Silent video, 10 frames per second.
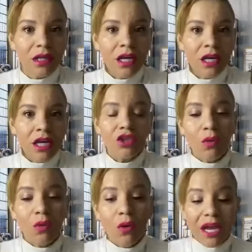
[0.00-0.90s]

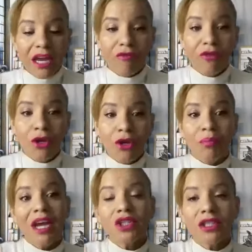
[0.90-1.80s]
So if you're
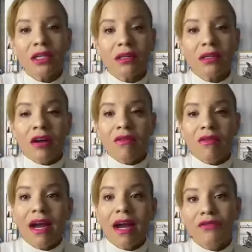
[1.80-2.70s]
patient,
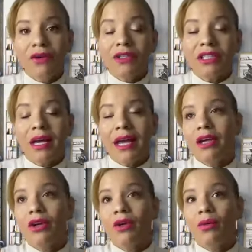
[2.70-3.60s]
right? If you're saying, hey,
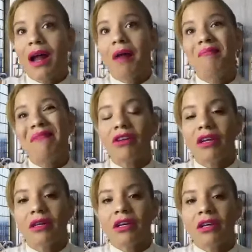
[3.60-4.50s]
you know what? I'm
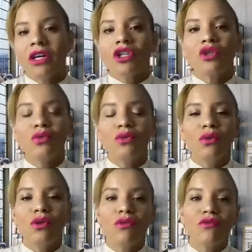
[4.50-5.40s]
married
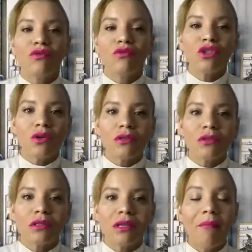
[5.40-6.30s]
to the
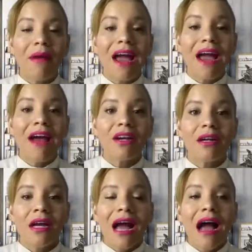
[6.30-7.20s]
results. I'm
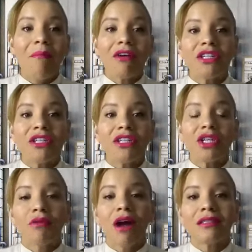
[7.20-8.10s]
married, I'm married to
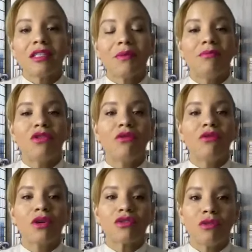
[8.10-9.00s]
the process, but I'm
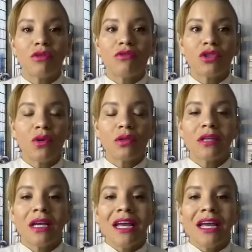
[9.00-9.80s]
divorced from the results.